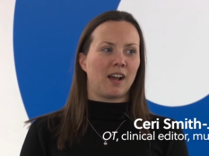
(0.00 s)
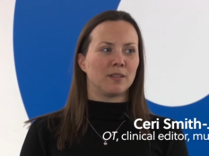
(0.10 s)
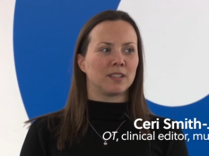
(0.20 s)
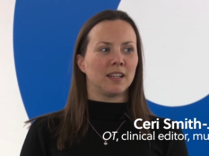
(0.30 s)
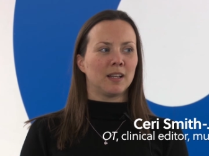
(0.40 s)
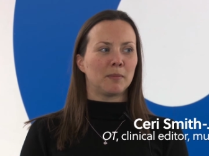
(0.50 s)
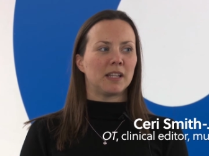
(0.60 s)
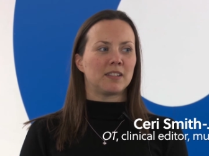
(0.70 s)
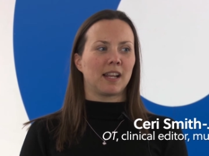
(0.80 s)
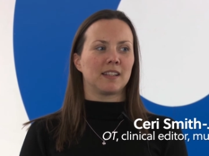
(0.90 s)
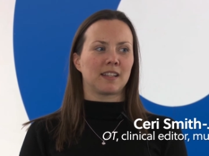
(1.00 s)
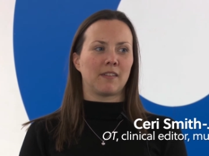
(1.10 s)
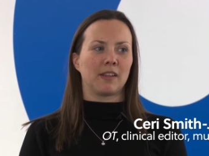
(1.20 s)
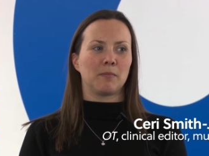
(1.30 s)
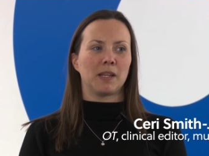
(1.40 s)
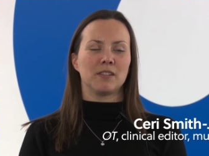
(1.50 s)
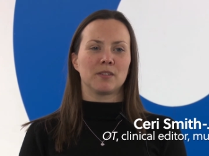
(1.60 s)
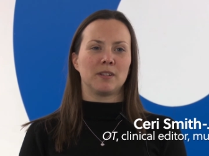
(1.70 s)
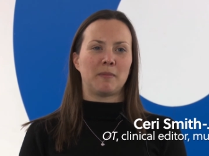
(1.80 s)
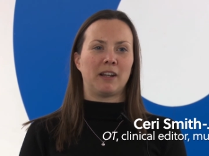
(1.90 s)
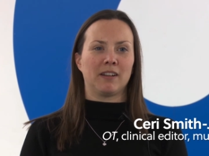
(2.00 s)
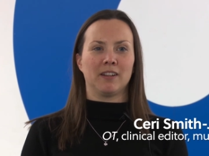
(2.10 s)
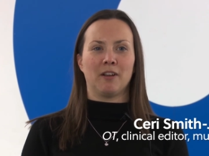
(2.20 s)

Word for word: I was a little bit jealous, having been to an American